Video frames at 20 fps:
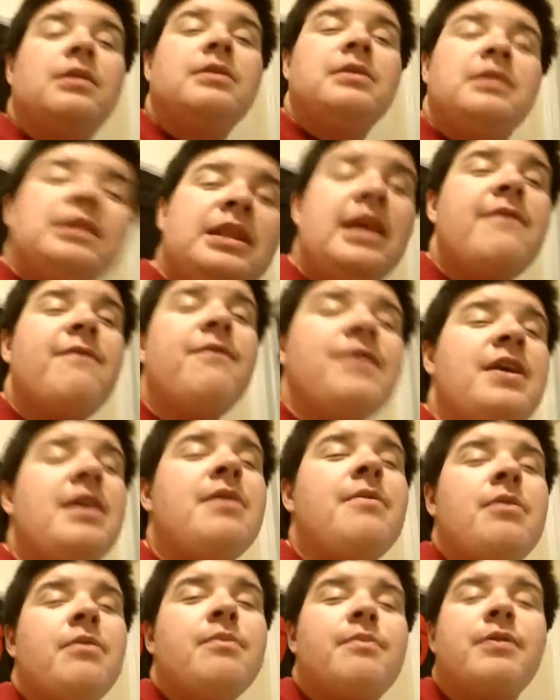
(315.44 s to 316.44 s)

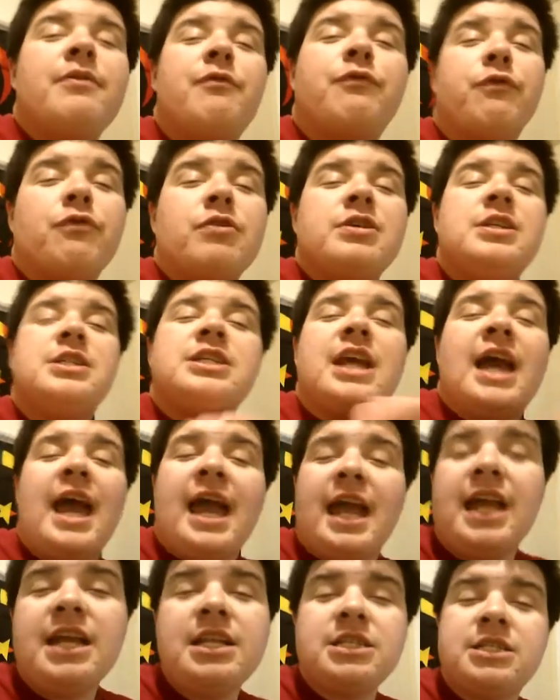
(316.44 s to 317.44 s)
leaving before she
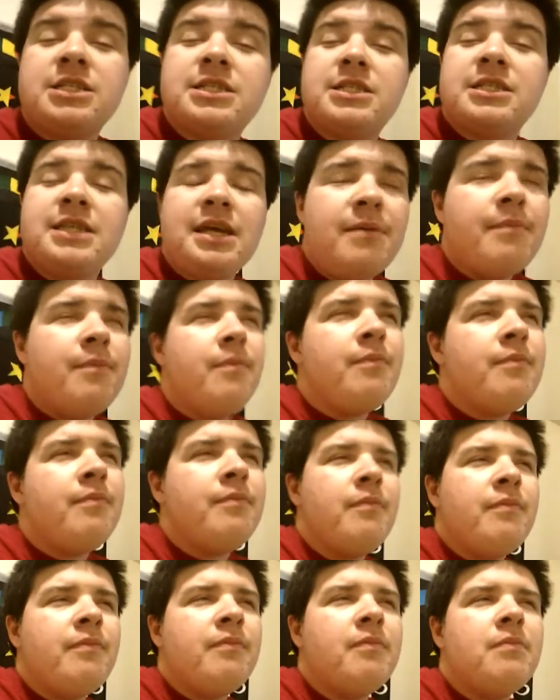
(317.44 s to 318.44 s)
hates them,
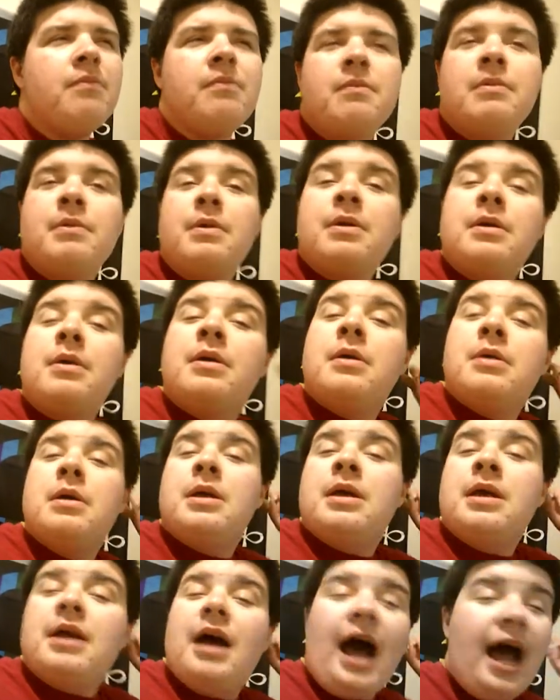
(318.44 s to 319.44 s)

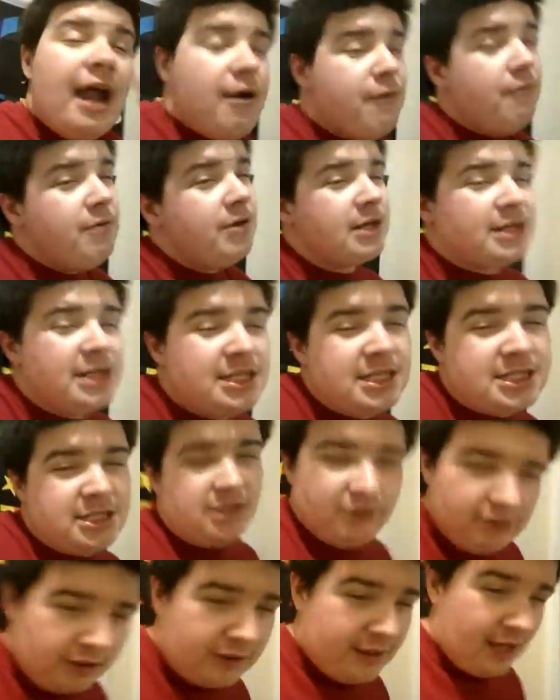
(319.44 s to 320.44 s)
I would
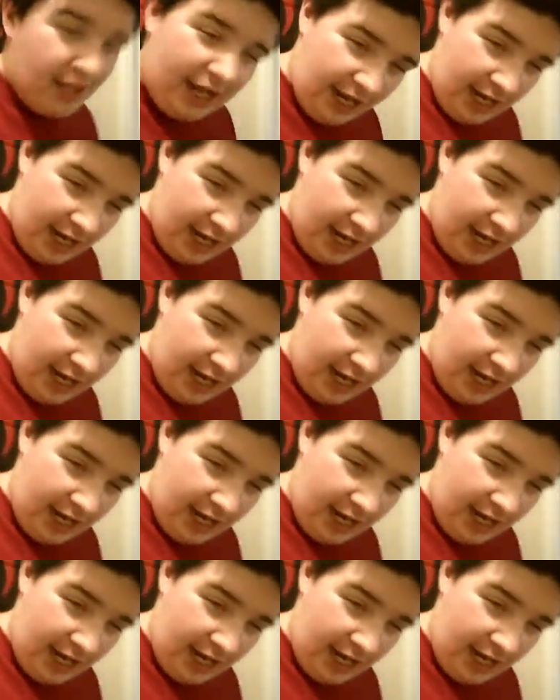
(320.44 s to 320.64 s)
consider that